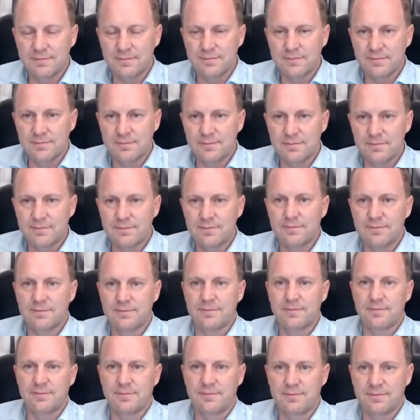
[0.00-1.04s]

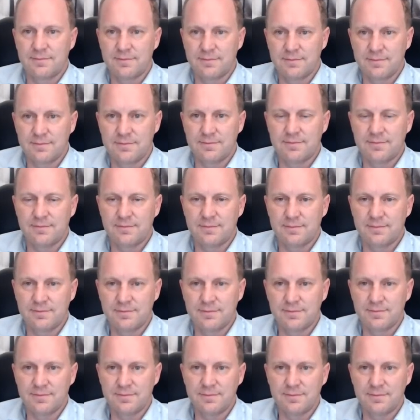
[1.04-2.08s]

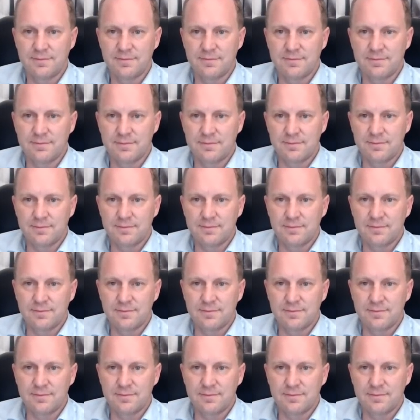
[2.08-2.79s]
The person shown says nothing.